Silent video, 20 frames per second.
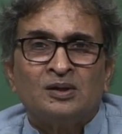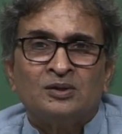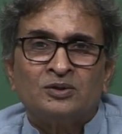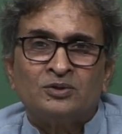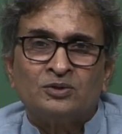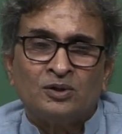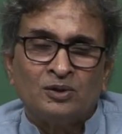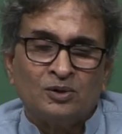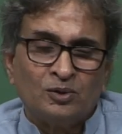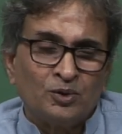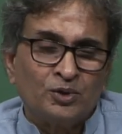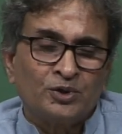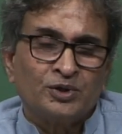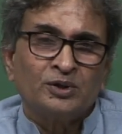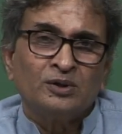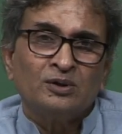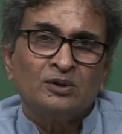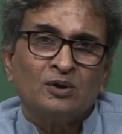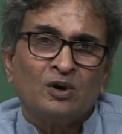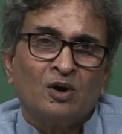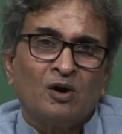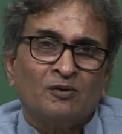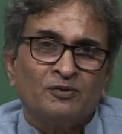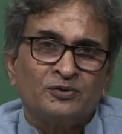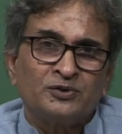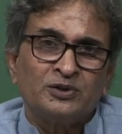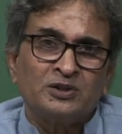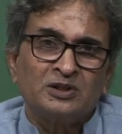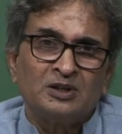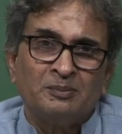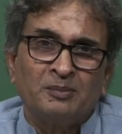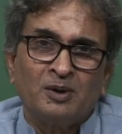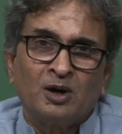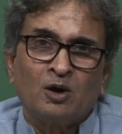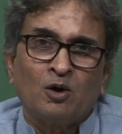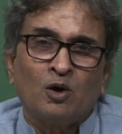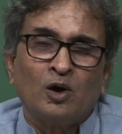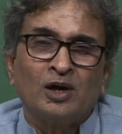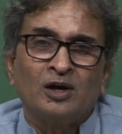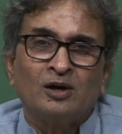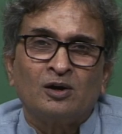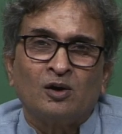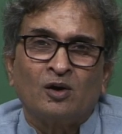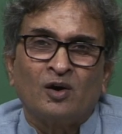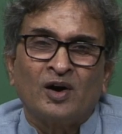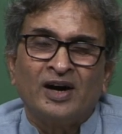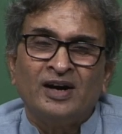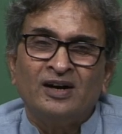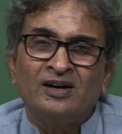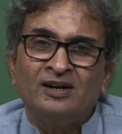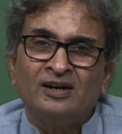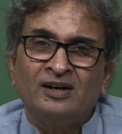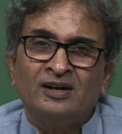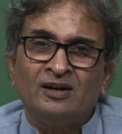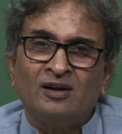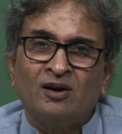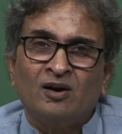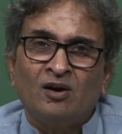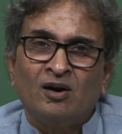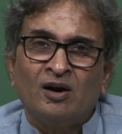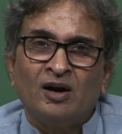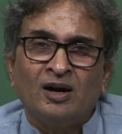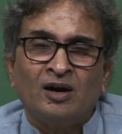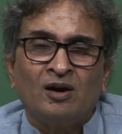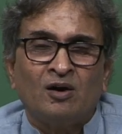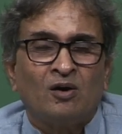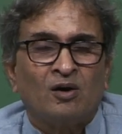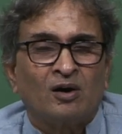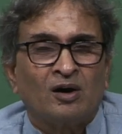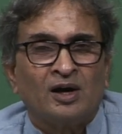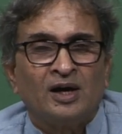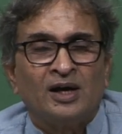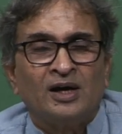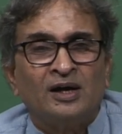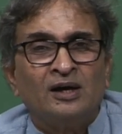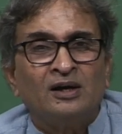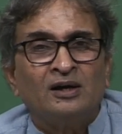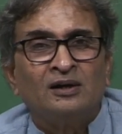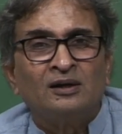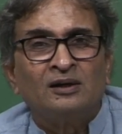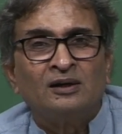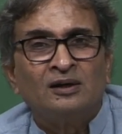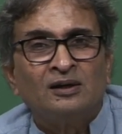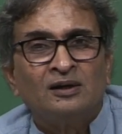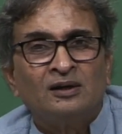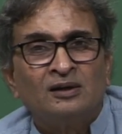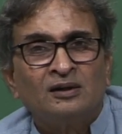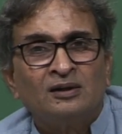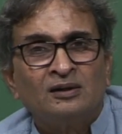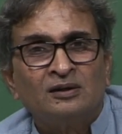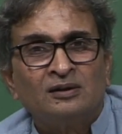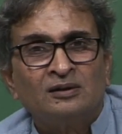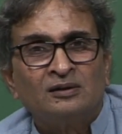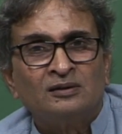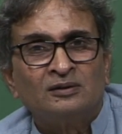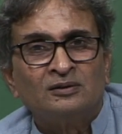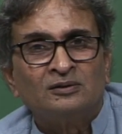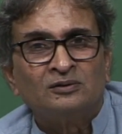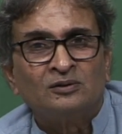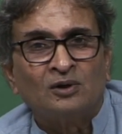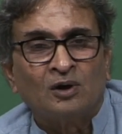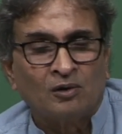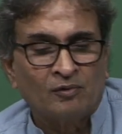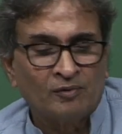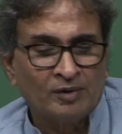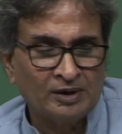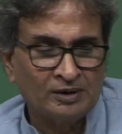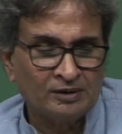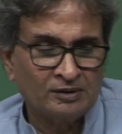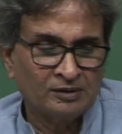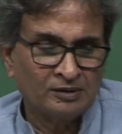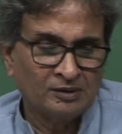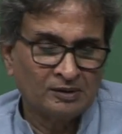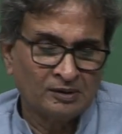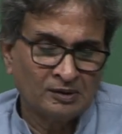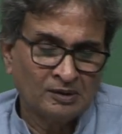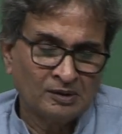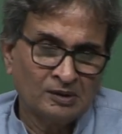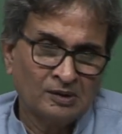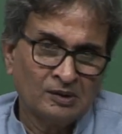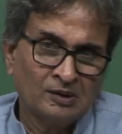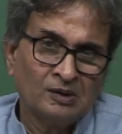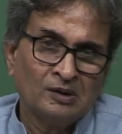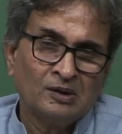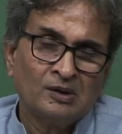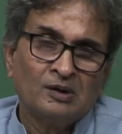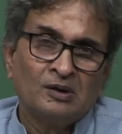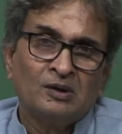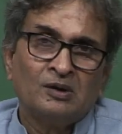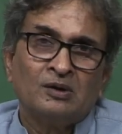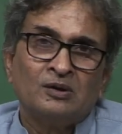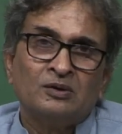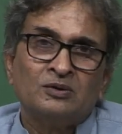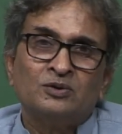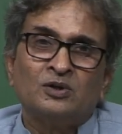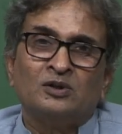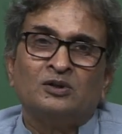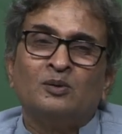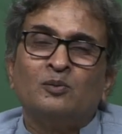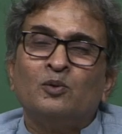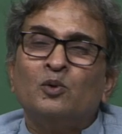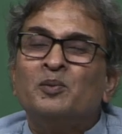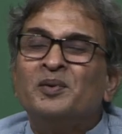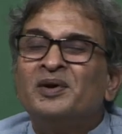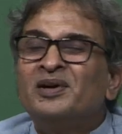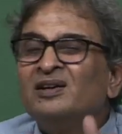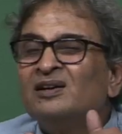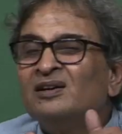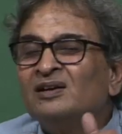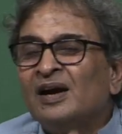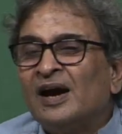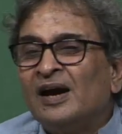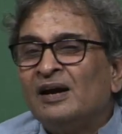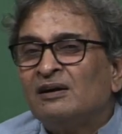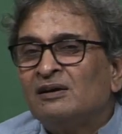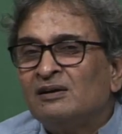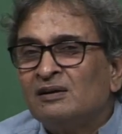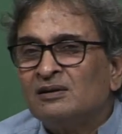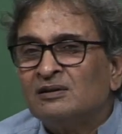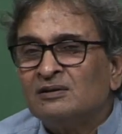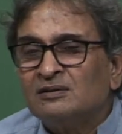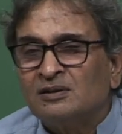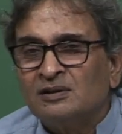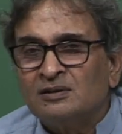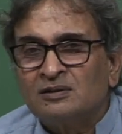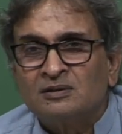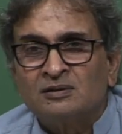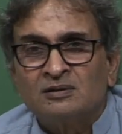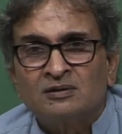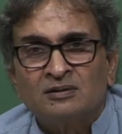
solution of sebacoyl chloride in an organic solvent. So, the moment it enters this